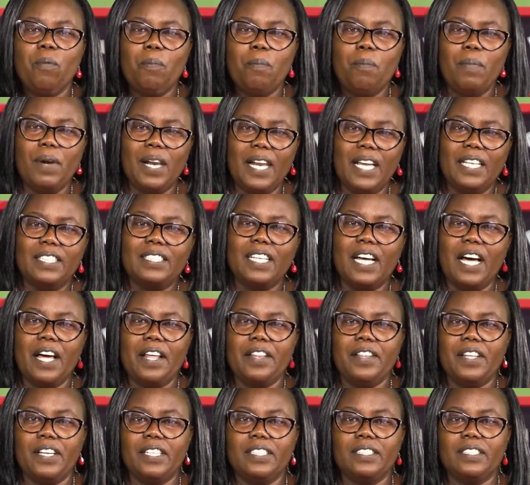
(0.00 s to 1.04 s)
bless
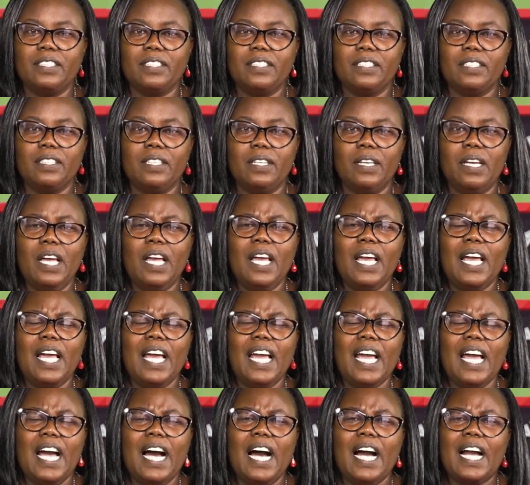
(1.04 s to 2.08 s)
others.
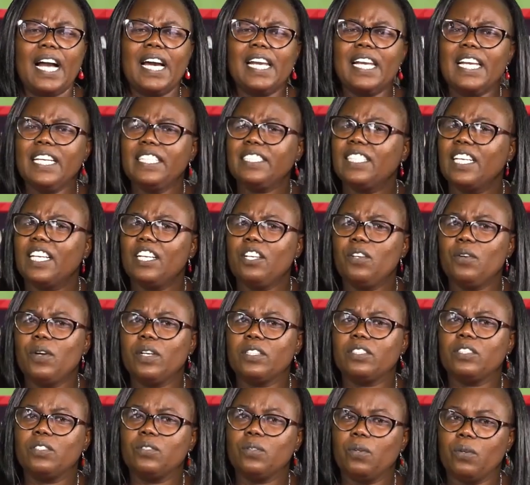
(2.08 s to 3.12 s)
Can I tell you
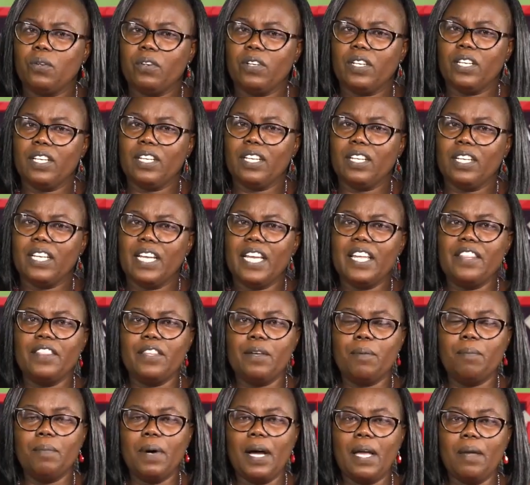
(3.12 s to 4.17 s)
a story in
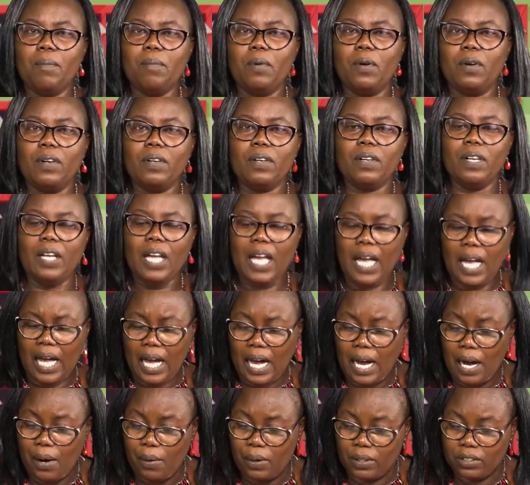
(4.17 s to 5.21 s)
the Bible?
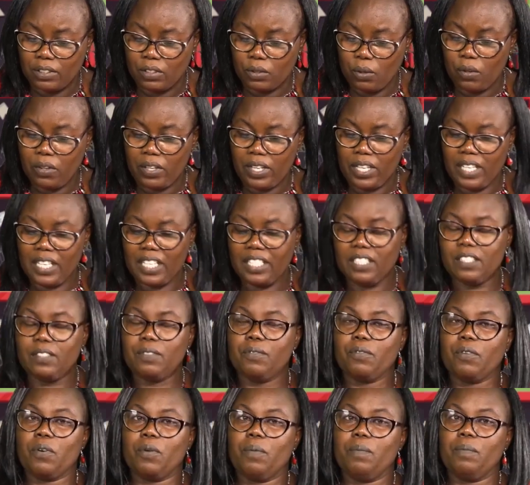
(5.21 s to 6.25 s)
Our story is
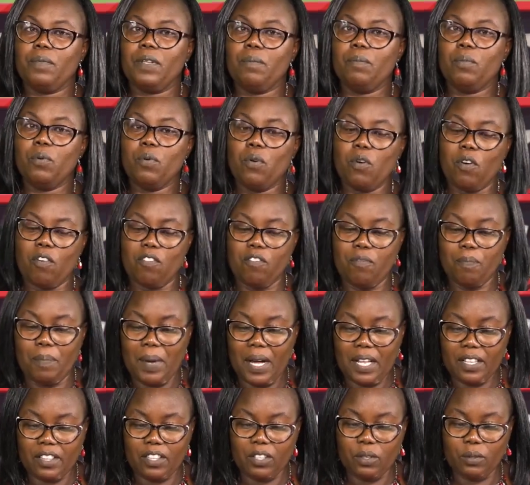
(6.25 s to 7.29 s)
from the book of
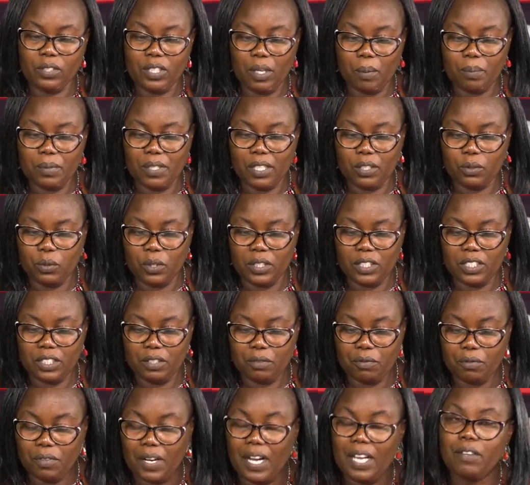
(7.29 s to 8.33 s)
Matthew chapter
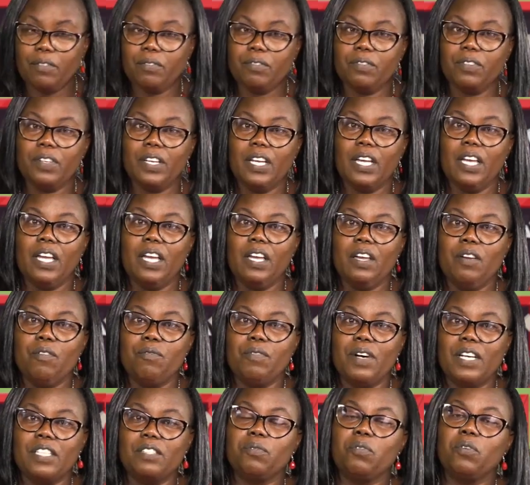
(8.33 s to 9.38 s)
25,
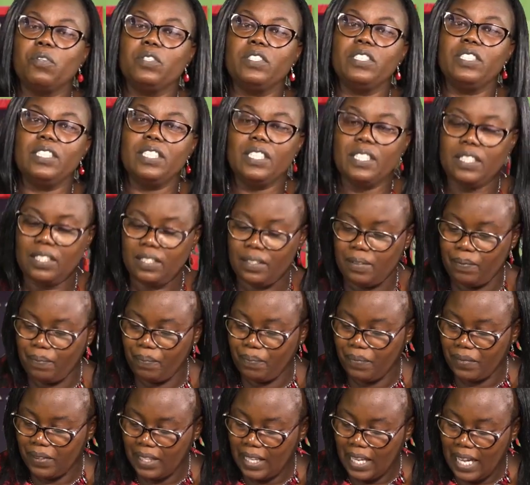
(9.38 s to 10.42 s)
verse 14.
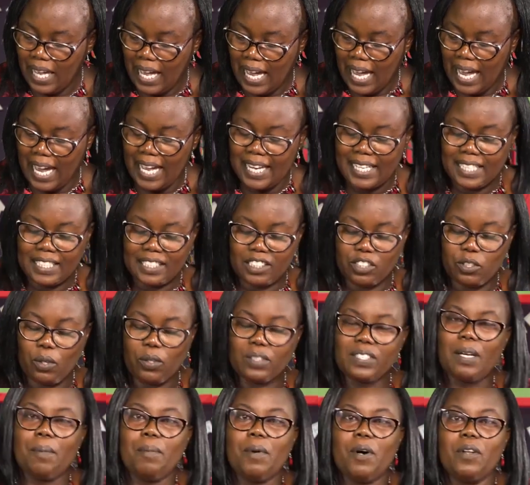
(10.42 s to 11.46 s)
And it
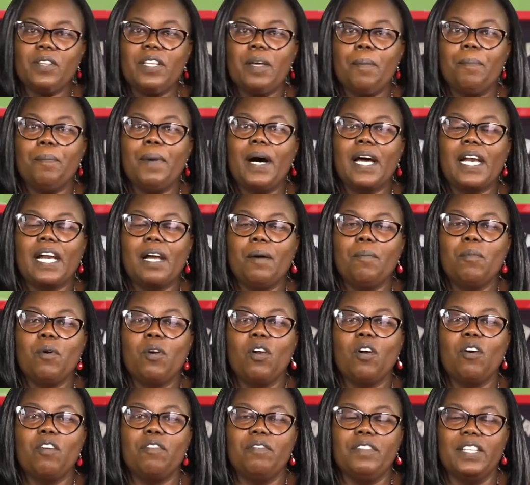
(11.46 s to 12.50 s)
talks about the
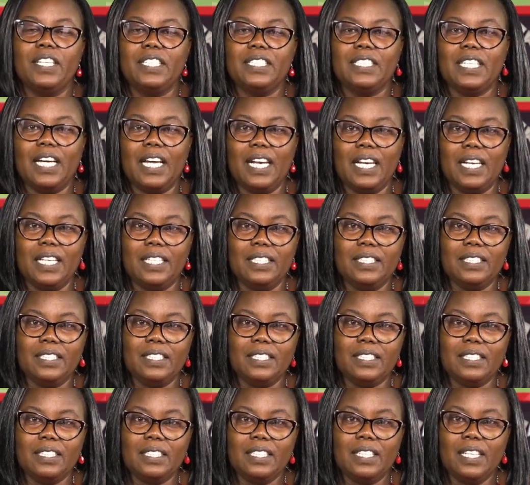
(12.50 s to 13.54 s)
parable of the
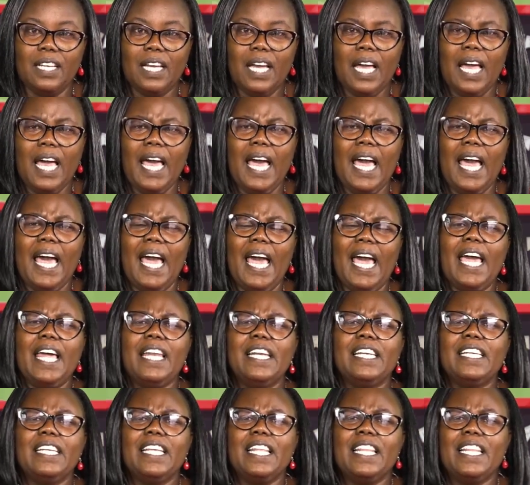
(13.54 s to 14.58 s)
talents.
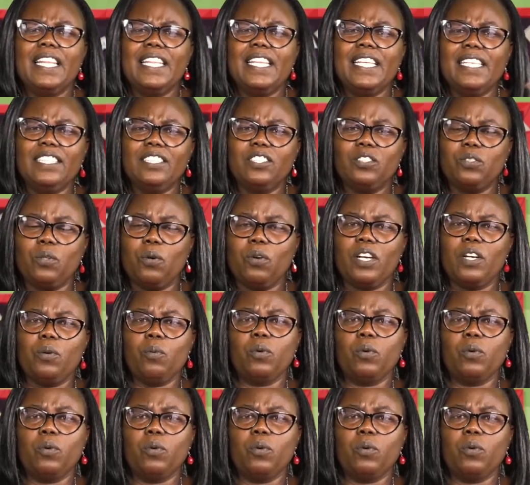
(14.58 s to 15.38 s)
And this story